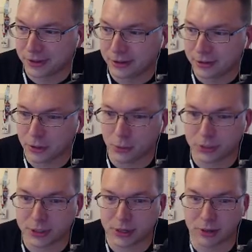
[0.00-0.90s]
So we'll
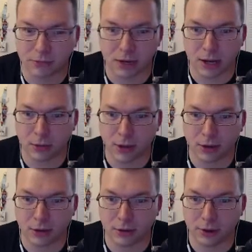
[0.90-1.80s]
see. Right now we
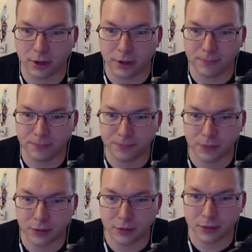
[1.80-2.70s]
are.
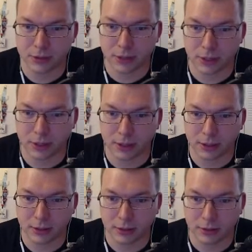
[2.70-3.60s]
This is the.
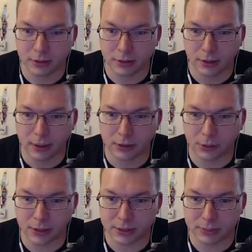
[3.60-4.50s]
I don't know what
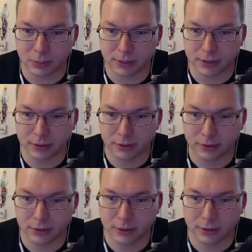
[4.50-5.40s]
that symbol means.
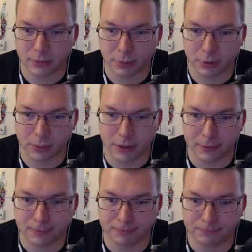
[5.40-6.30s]
I'm sure that's bad.
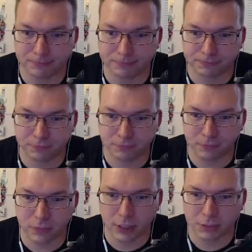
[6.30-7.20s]

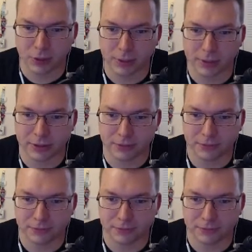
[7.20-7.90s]
That's probably bad stuff.